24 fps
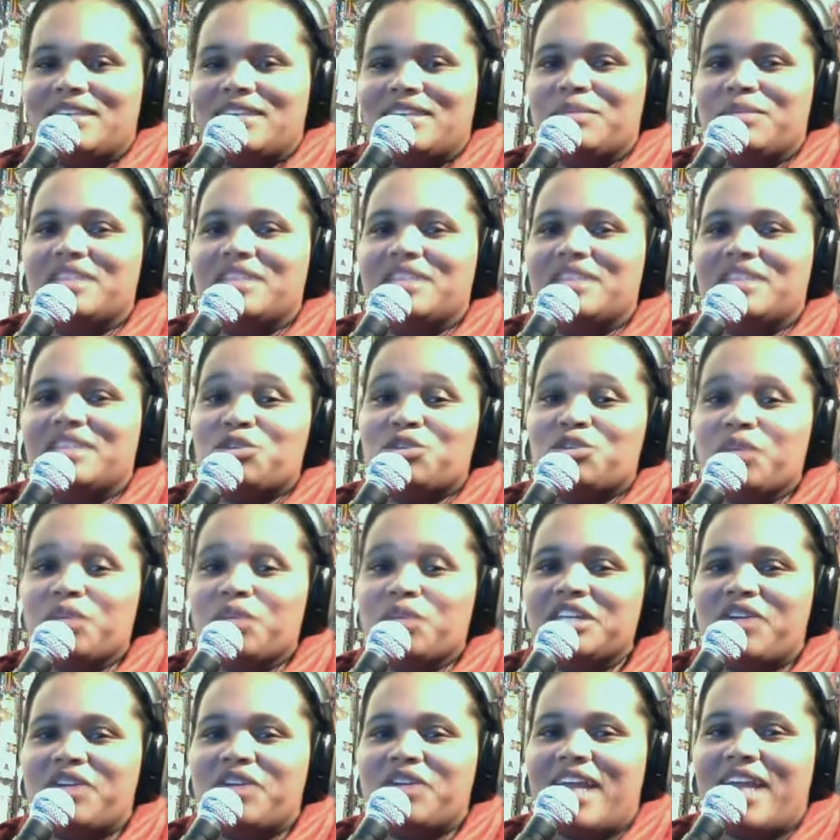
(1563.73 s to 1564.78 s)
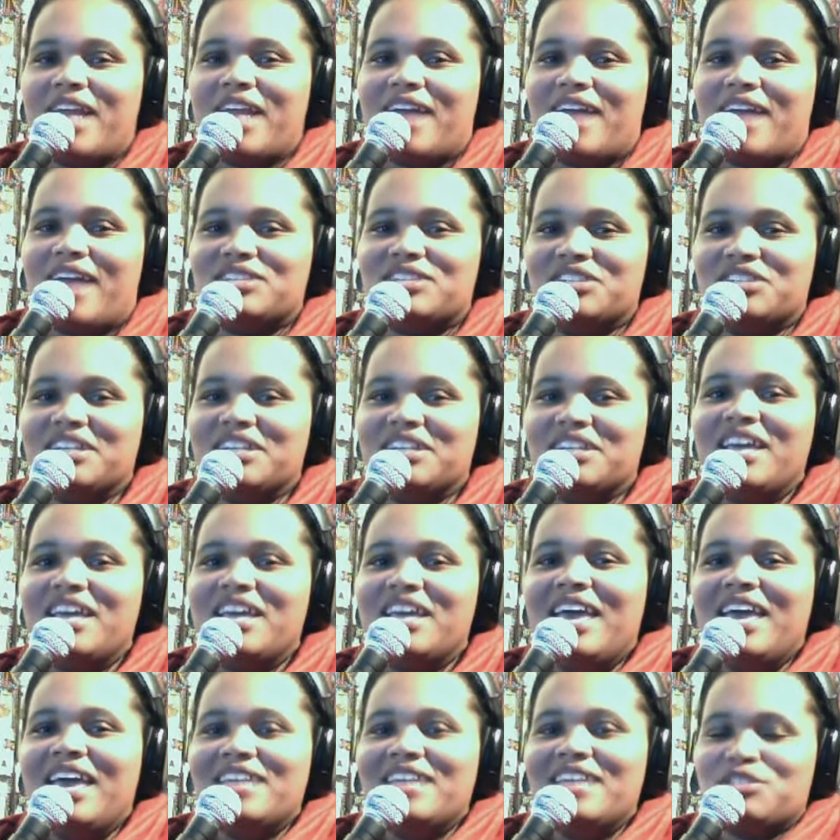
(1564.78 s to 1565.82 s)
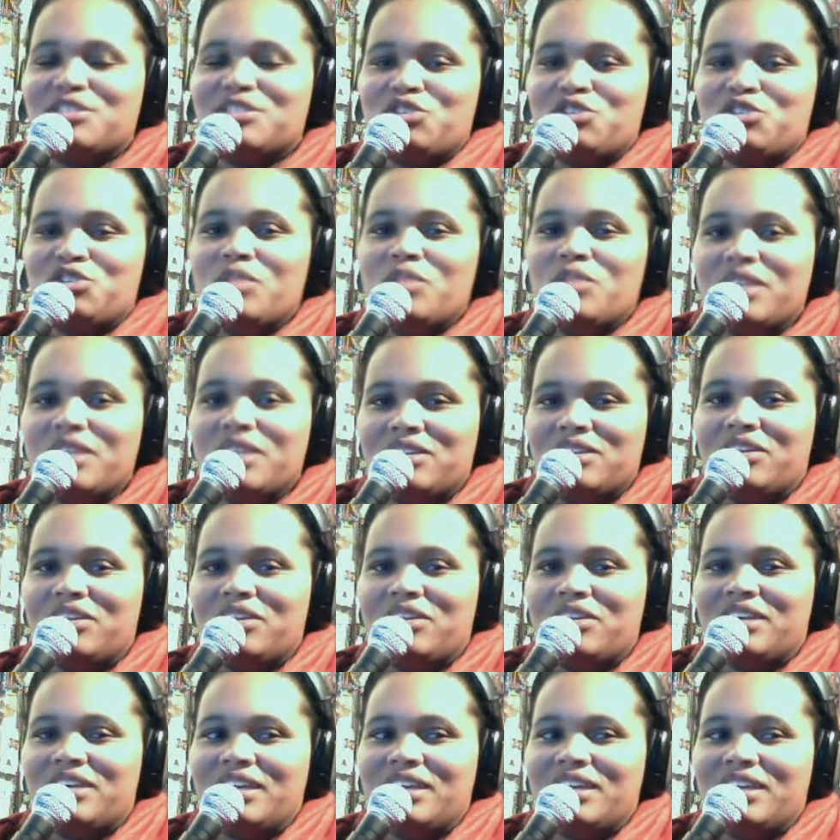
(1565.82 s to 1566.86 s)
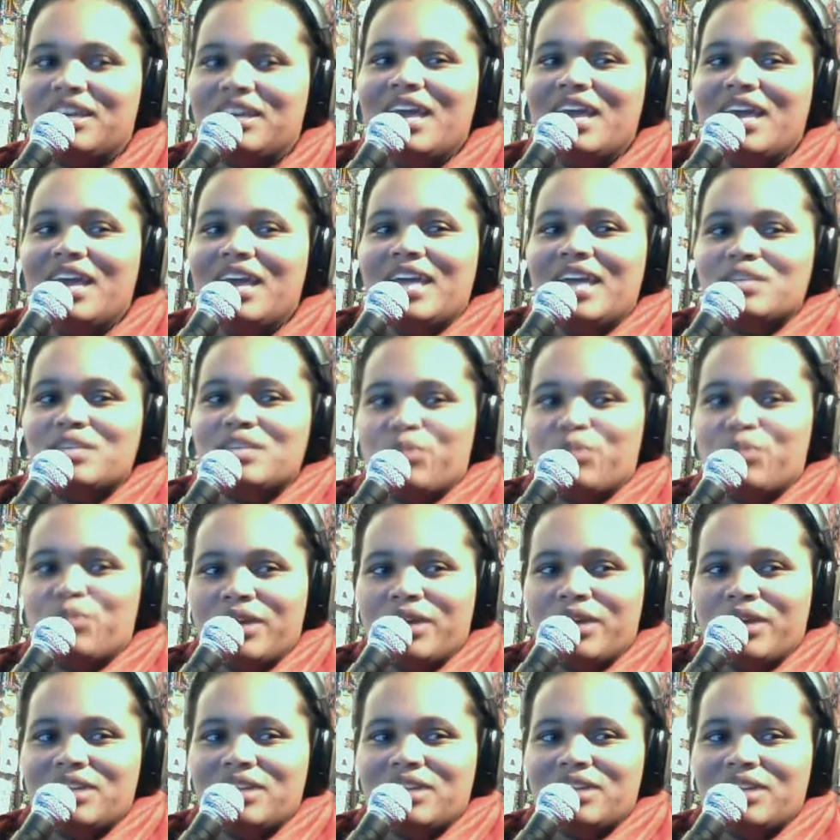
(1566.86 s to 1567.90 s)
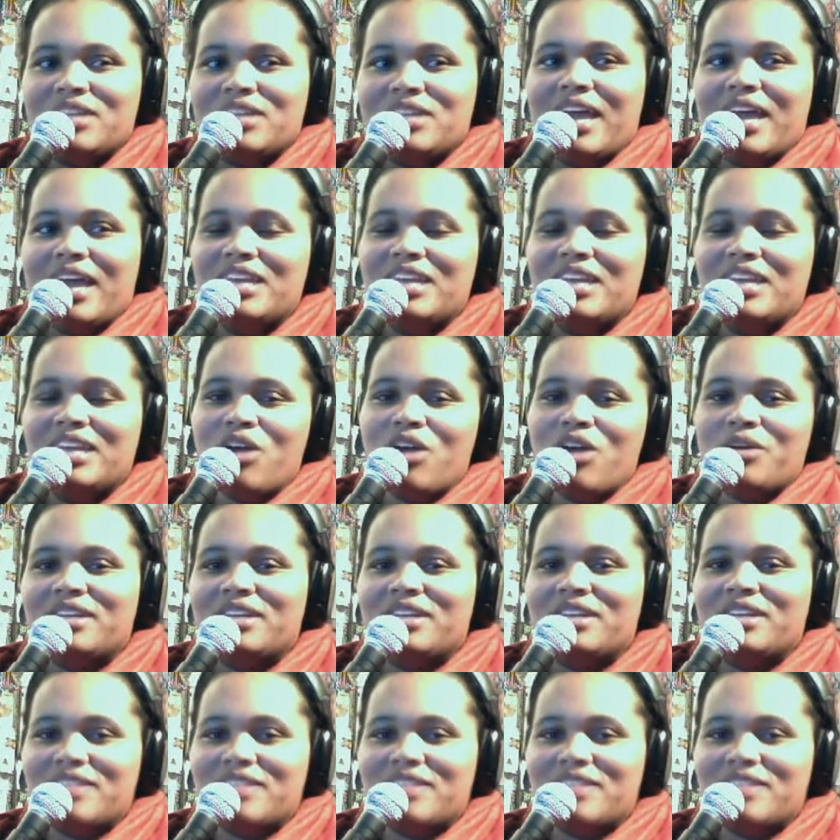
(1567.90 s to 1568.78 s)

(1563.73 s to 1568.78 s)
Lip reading: because he's a really great actor. He's extremely good looking. He's British, and he already does